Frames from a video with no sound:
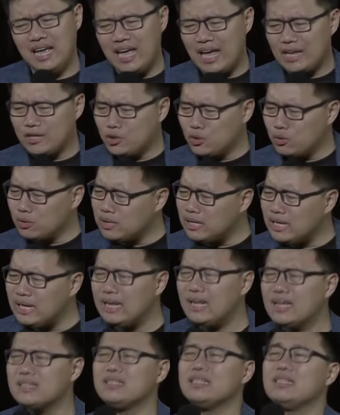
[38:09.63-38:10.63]
and you lead
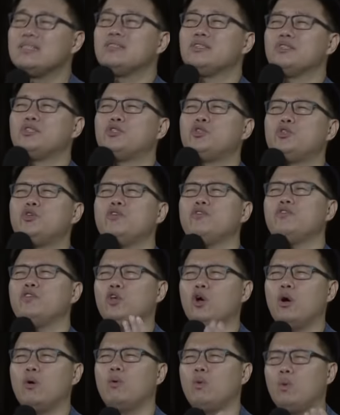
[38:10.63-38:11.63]
us into truth.
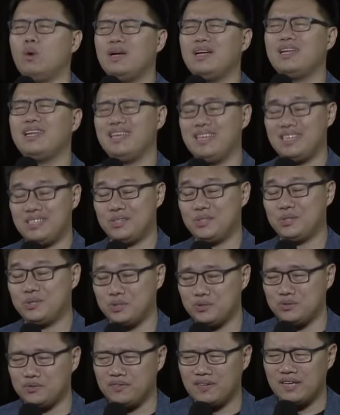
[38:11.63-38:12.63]
Your word is
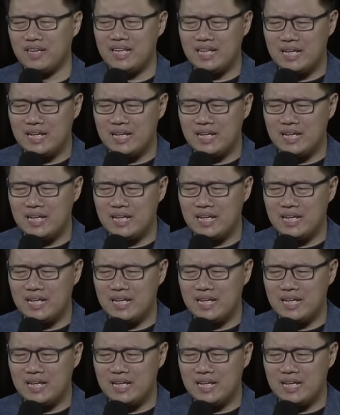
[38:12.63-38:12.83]
truth.